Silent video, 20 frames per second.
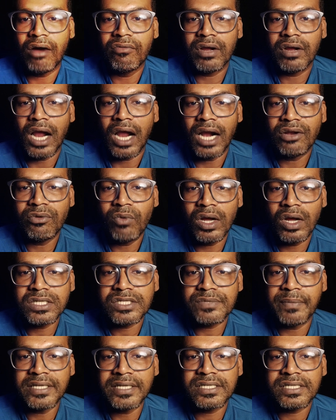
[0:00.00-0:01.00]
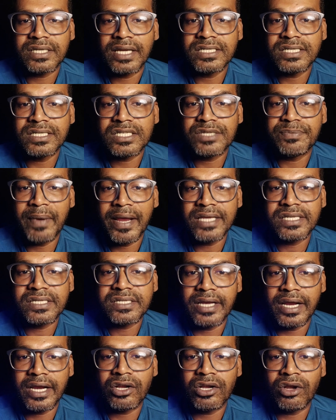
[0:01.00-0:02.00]
Our advancements in
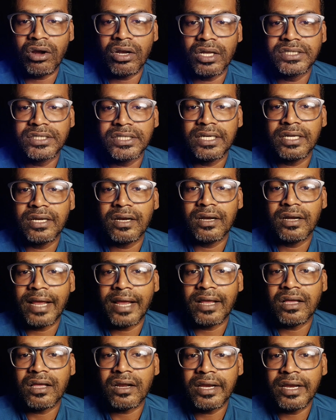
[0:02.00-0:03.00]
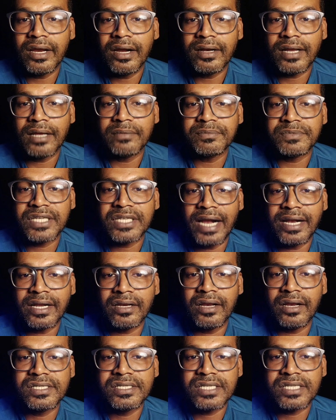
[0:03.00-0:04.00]
space technology like real-time
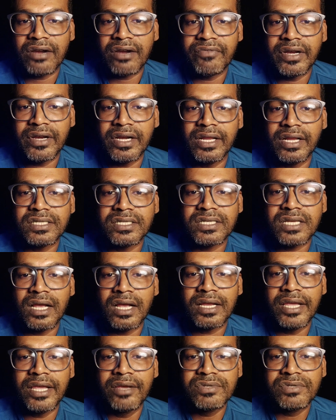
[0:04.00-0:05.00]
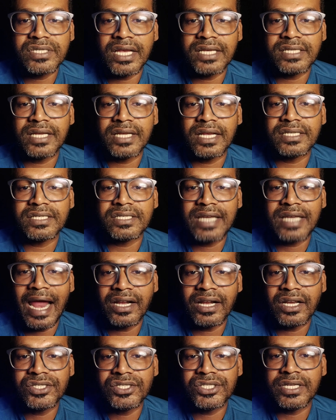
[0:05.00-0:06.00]
satellite surveillance gives us a
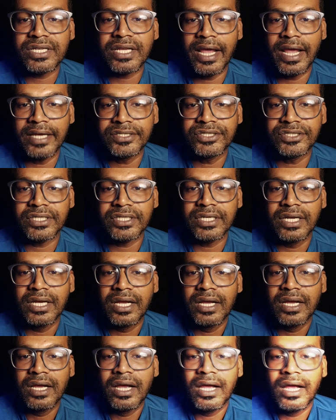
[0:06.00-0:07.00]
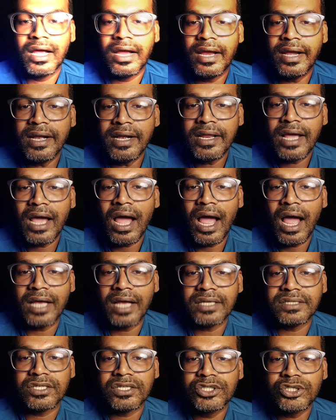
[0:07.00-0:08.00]
strategic edge. India
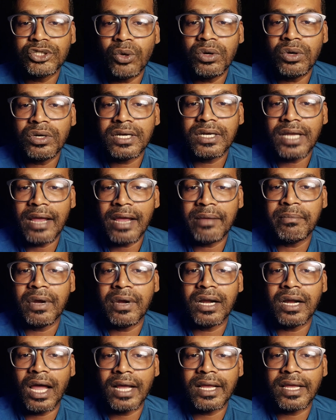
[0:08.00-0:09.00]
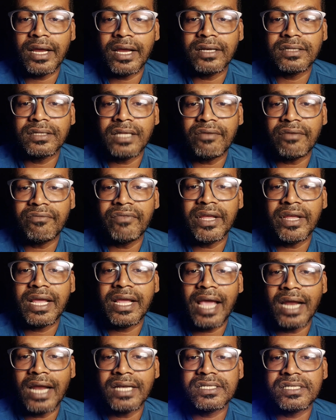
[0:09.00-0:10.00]
has shown time and again that we
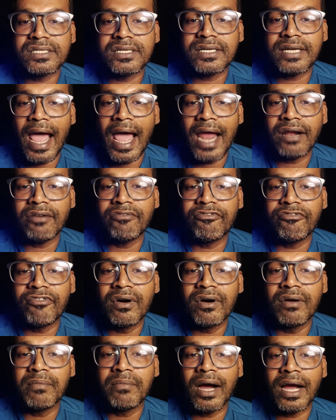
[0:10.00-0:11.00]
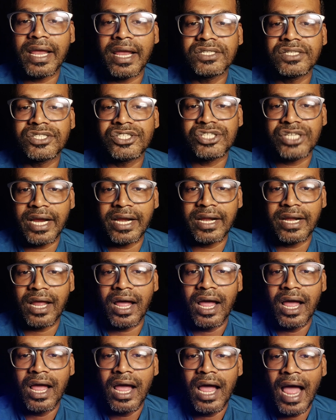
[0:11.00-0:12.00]
can stand firm against
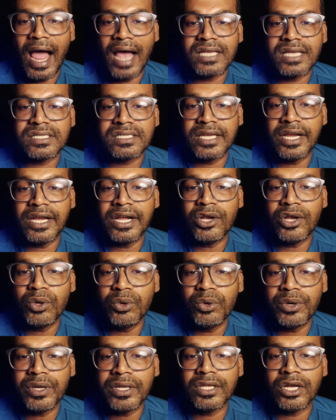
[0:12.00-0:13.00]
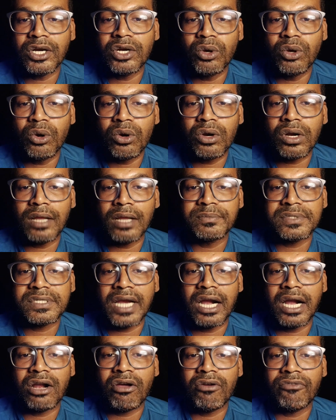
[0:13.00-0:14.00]
China, as seen during the Doklam
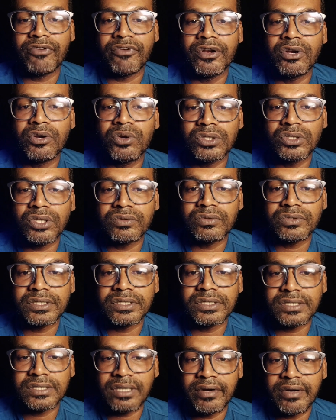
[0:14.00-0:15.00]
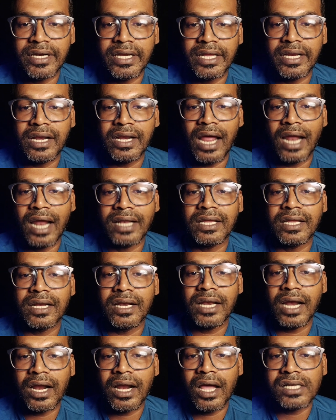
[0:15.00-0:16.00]
standoff in 2017 and the
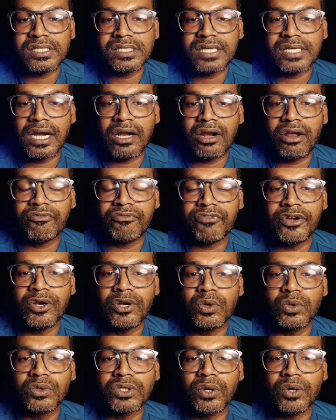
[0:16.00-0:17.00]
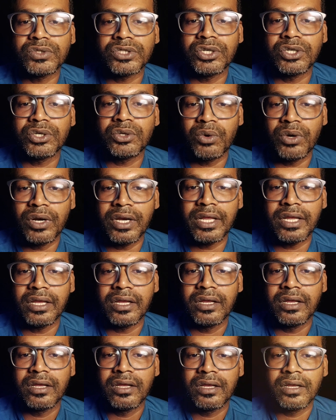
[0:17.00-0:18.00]
Ladakh standoff in
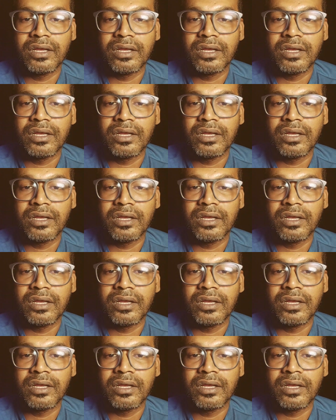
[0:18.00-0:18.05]
2020.